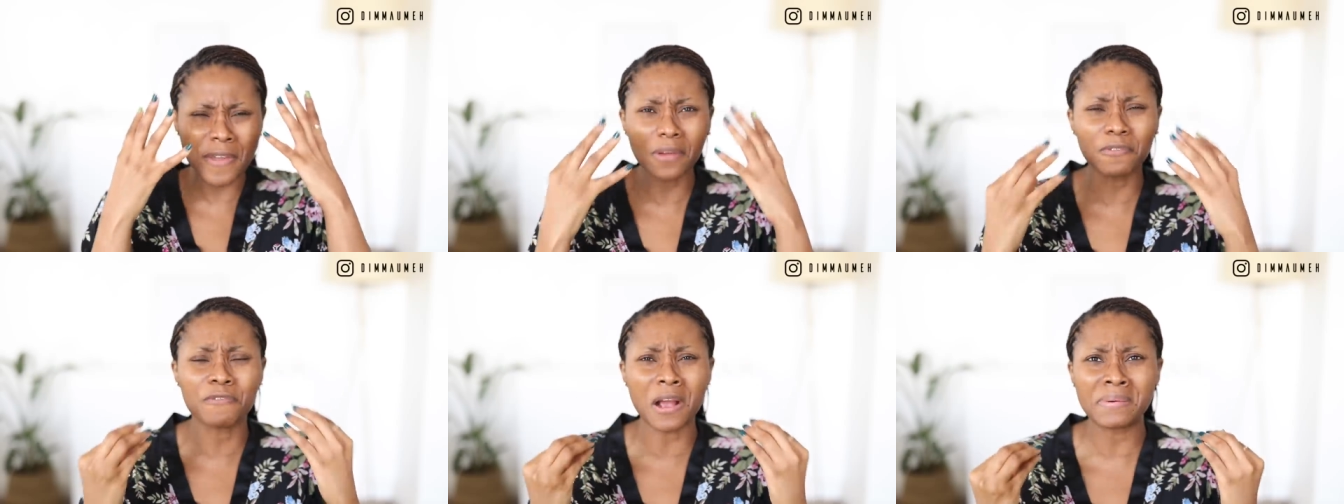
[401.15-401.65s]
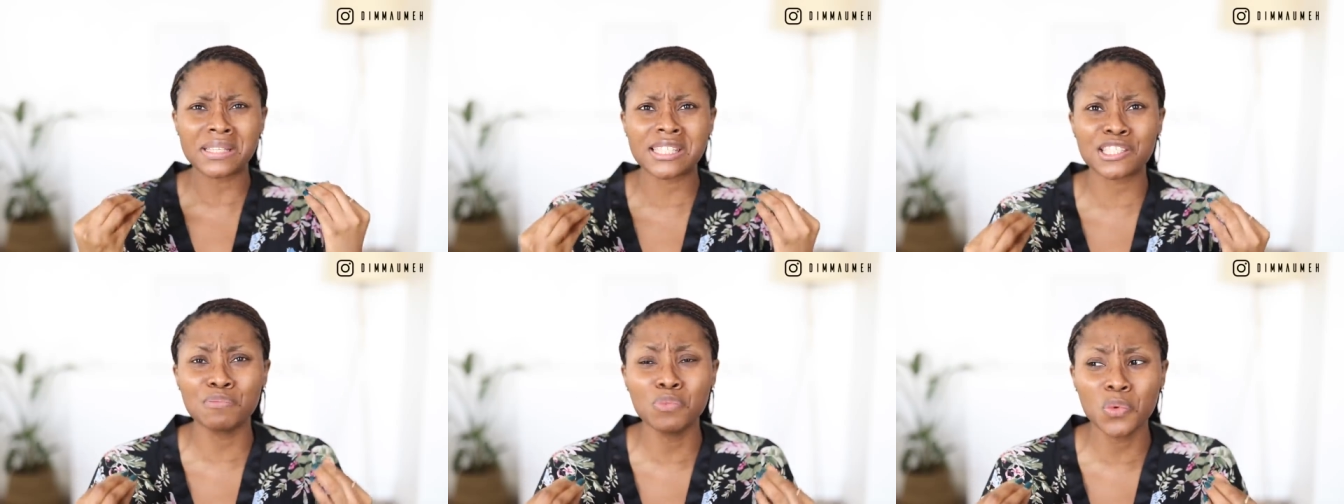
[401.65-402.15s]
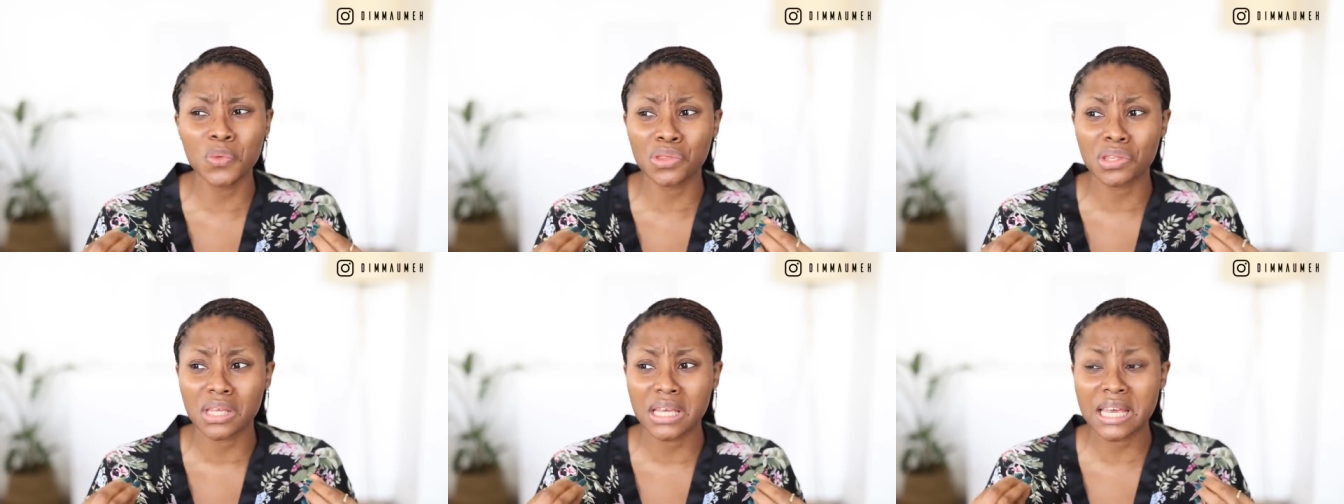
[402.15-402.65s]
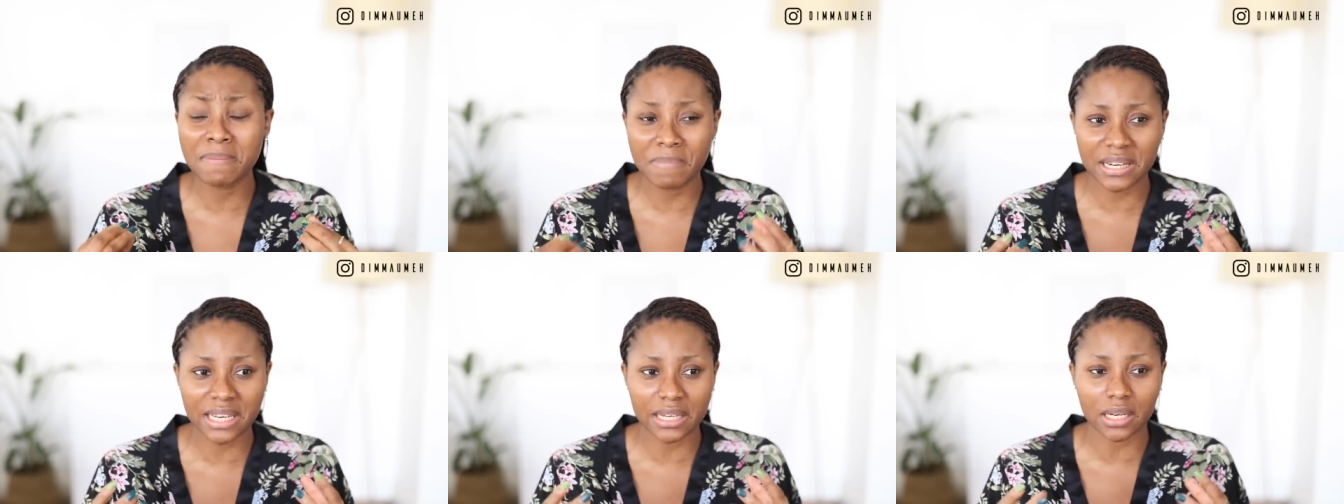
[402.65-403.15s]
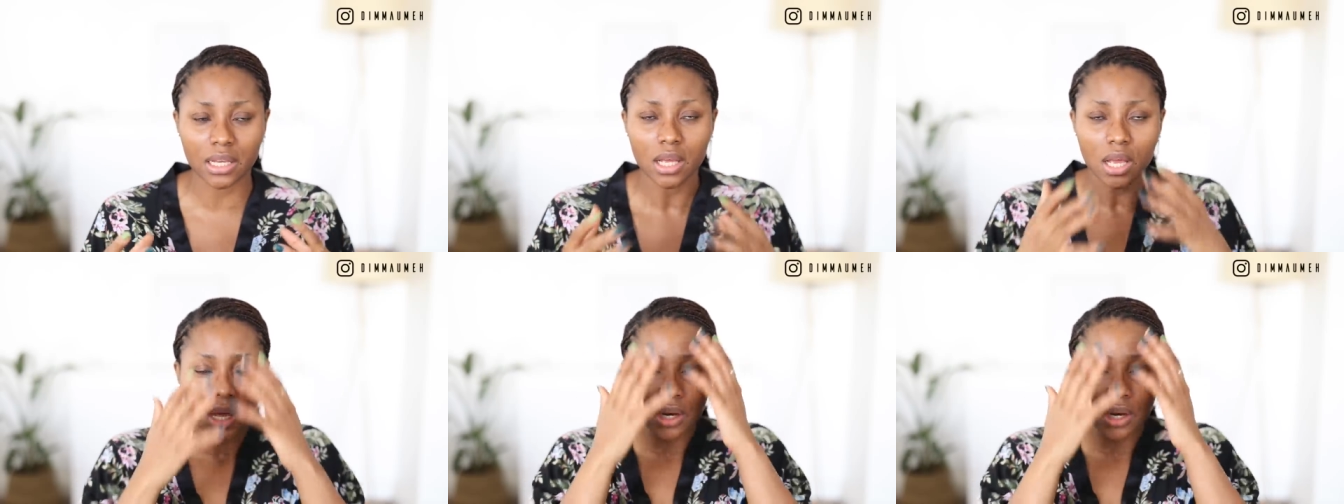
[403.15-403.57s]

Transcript: felt very smooth immediately